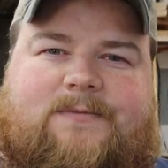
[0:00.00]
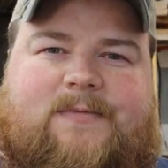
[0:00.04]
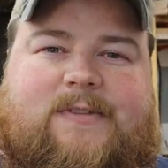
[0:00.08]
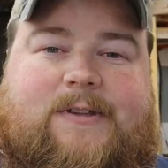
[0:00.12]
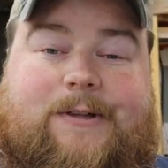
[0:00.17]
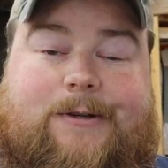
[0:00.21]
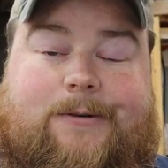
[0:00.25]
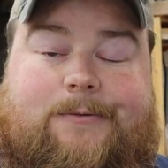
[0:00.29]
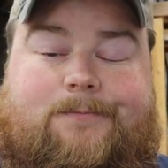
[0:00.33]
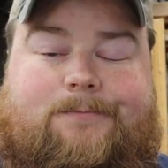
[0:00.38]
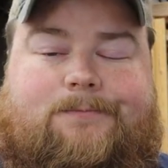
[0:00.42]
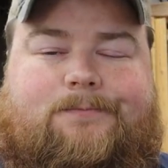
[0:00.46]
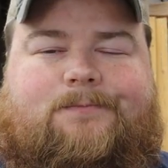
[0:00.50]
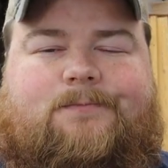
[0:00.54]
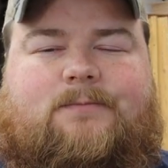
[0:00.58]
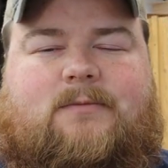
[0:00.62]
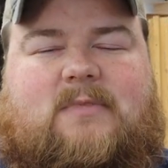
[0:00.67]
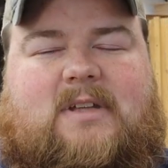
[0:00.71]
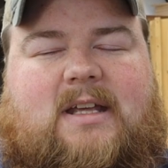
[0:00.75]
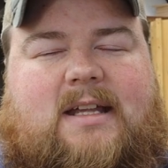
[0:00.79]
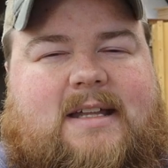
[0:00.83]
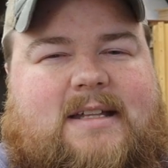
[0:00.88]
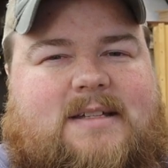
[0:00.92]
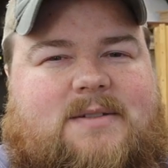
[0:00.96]
So,
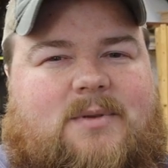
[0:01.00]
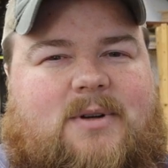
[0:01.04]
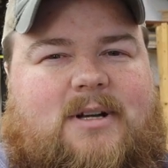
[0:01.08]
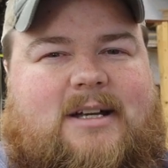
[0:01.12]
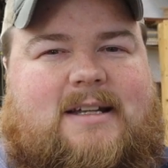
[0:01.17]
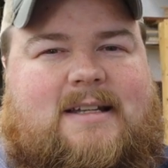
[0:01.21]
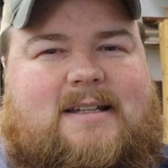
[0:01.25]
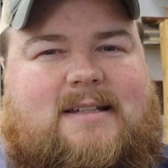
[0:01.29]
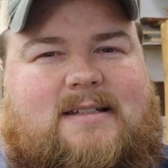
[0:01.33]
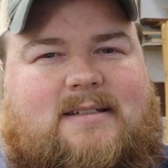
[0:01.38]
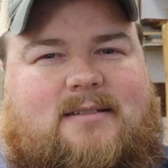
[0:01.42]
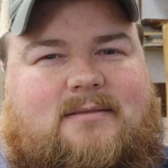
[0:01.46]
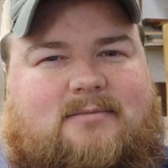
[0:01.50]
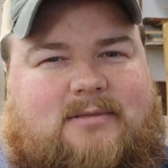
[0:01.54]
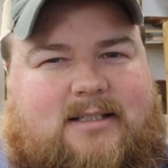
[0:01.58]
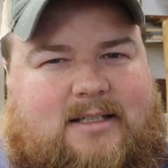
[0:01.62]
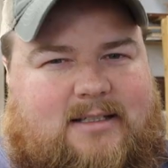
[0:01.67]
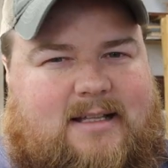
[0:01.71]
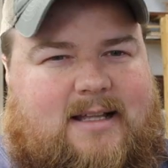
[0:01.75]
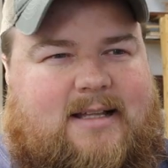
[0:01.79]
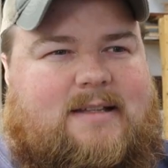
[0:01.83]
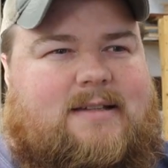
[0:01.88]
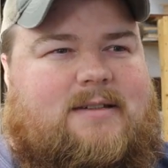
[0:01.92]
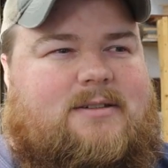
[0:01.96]
that is what it is,
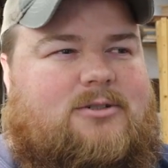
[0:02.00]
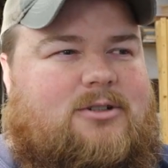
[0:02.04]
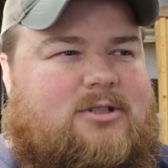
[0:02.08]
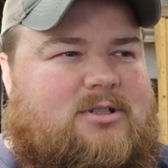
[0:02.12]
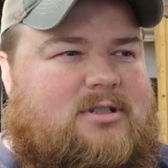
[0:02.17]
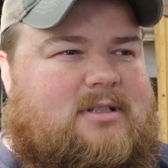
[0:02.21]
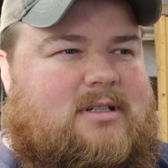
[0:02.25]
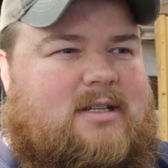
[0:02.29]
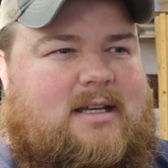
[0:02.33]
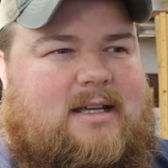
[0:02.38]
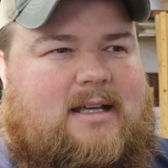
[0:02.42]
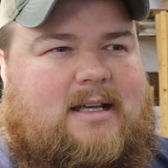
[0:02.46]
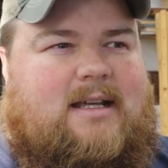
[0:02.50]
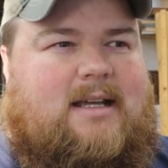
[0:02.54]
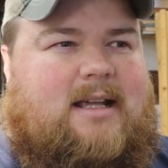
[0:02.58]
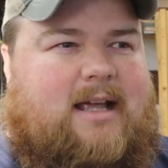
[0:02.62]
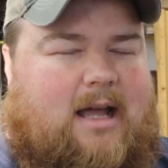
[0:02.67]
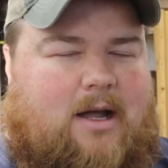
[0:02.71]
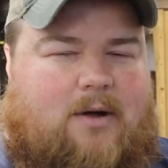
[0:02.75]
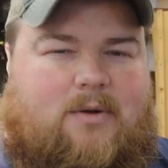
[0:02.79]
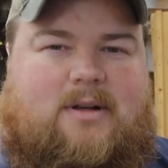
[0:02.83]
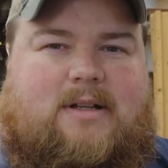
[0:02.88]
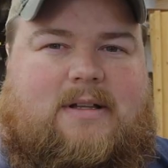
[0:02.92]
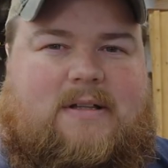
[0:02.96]
and that's just
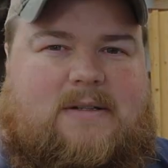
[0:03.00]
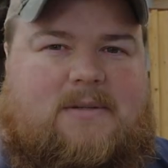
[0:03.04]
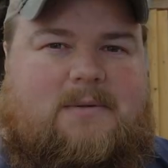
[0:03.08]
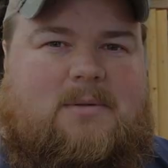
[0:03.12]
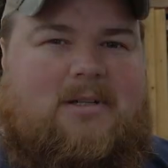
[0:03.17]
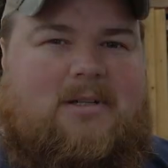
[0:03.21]
how it is.